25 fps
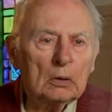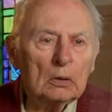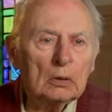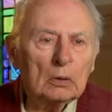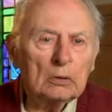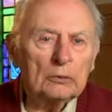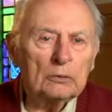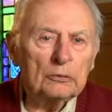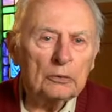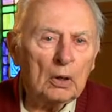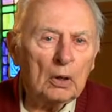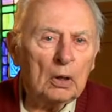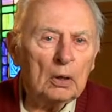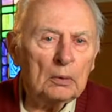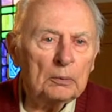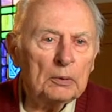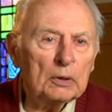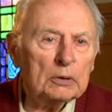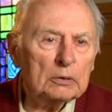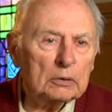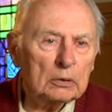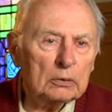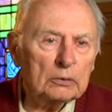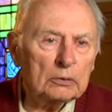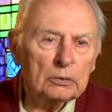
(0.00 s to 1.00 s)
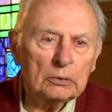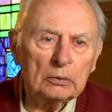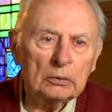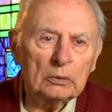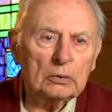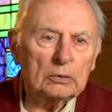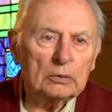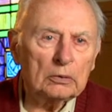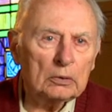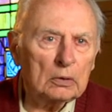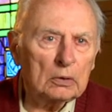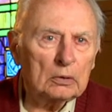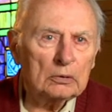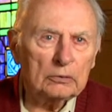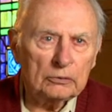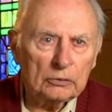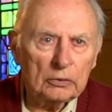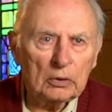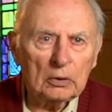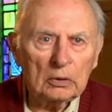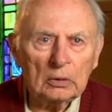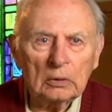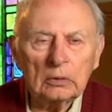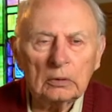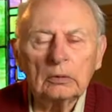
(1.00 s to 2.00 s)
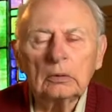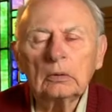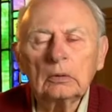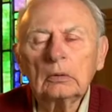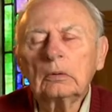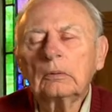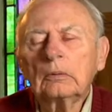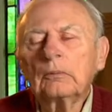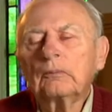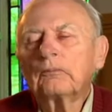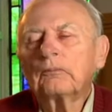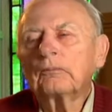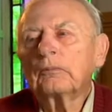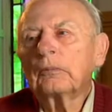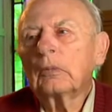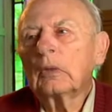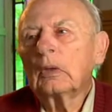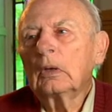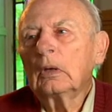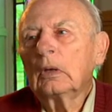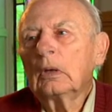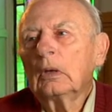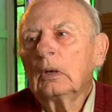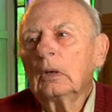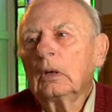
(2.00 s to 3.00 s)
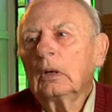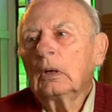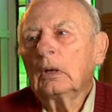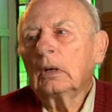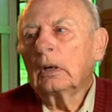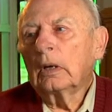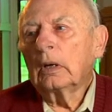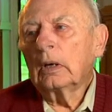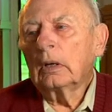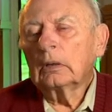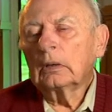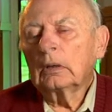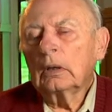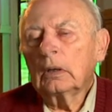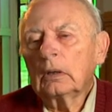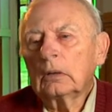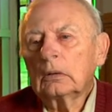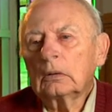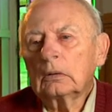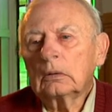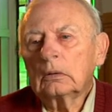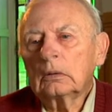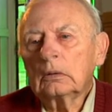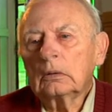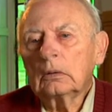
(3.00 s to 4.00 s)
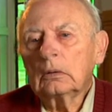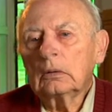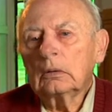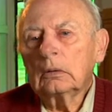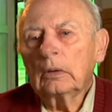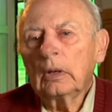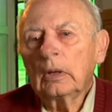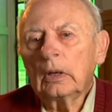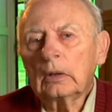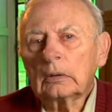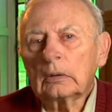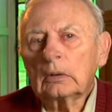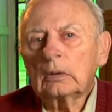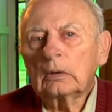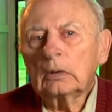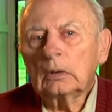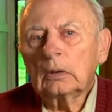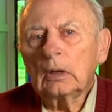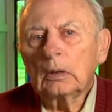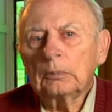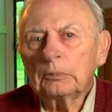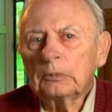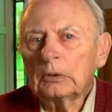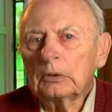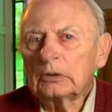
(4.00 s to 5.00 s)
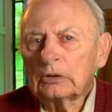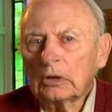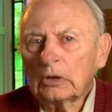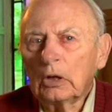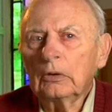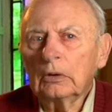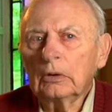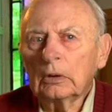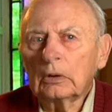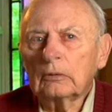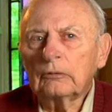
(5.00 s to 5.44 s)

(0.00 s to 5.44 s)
a job at the church as janitor, and that kept us going